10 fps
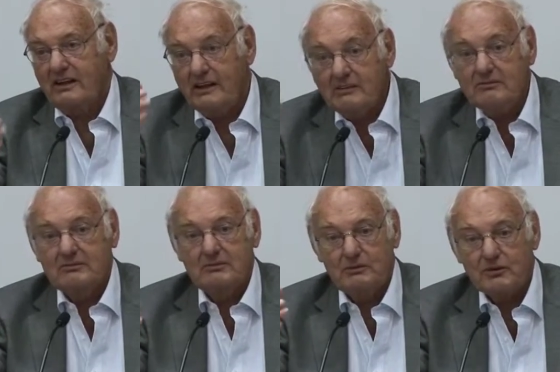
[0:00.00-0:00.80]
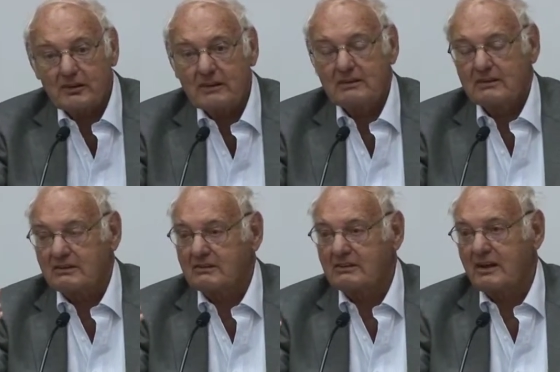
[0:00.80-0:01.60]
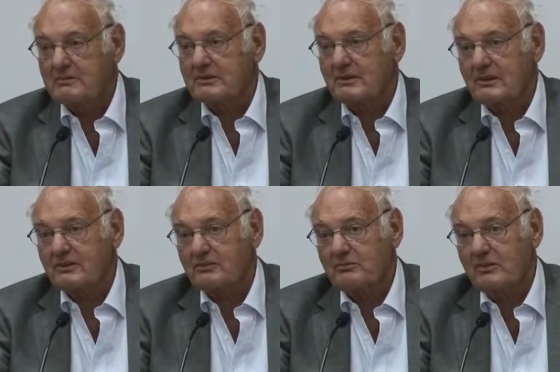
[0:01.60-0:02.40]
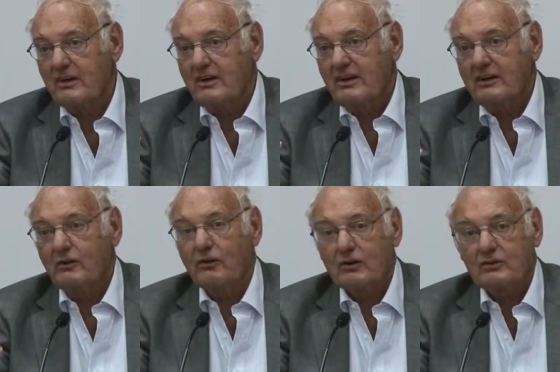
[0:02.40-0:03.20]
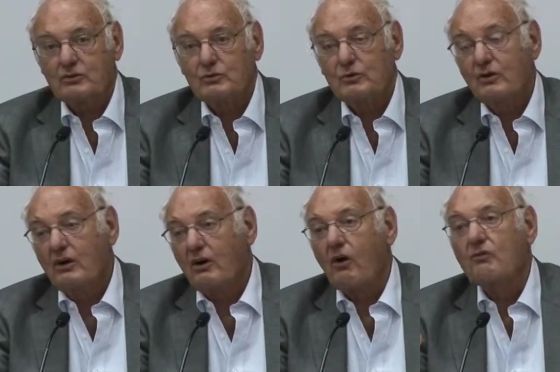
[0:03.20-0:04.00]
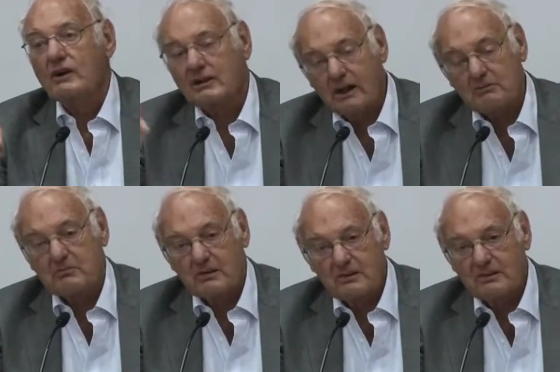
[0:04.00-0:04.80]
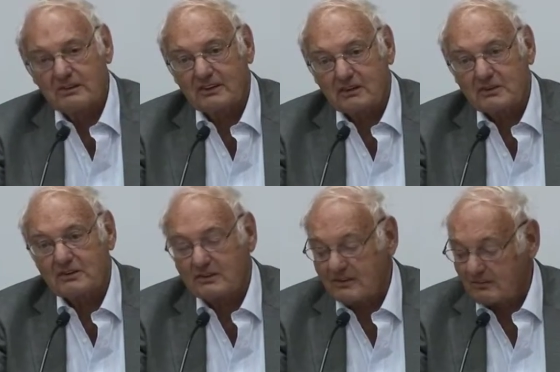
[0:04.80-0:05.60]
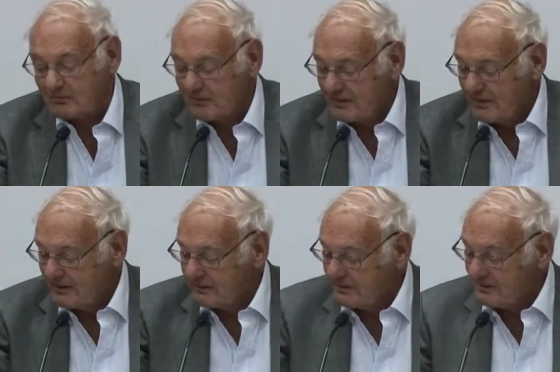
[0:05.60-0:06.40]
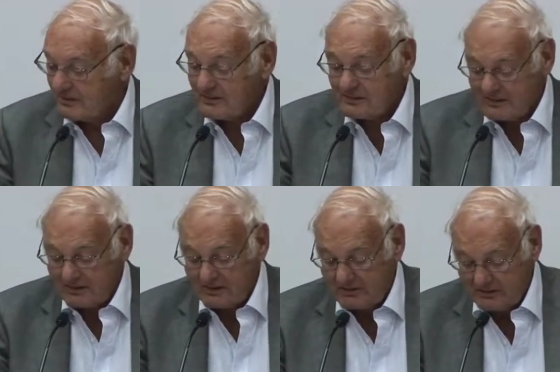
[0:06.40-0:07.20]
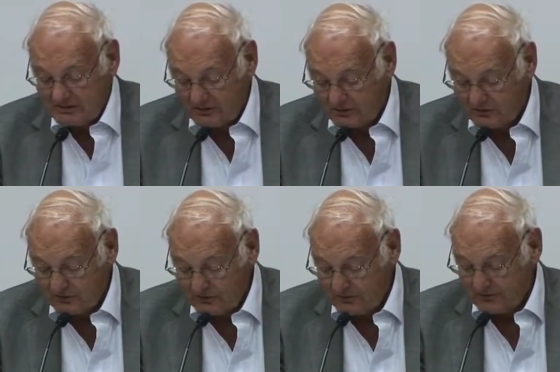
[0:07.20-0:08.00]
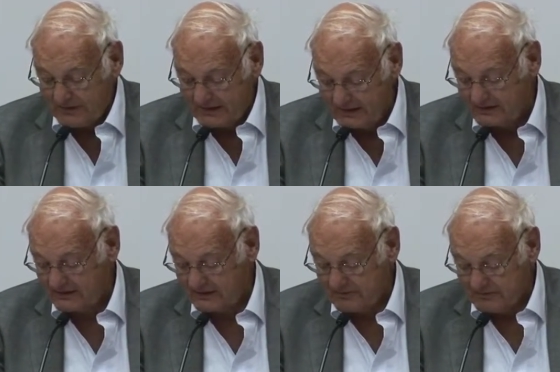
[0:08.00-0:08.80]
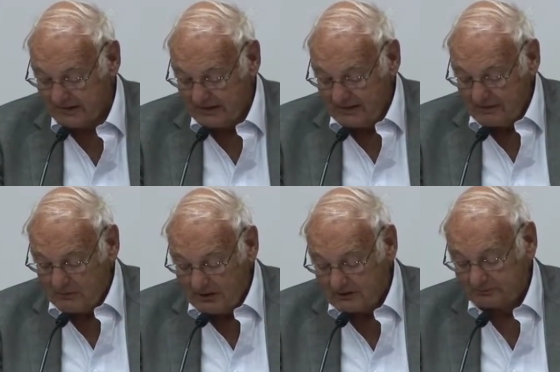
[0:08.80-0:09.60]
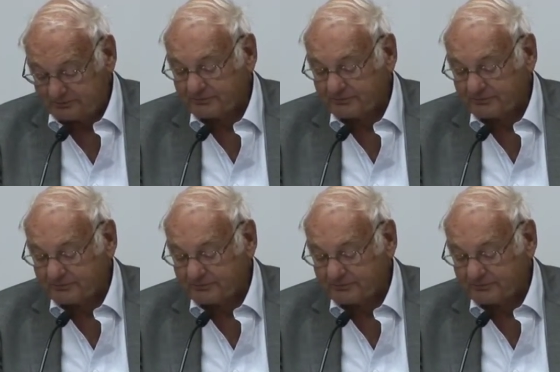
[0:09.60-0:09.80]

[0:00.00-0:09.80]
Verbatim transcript: in within capitalism in order to overcome uh, capitalism and that is uh, not so easy. Well,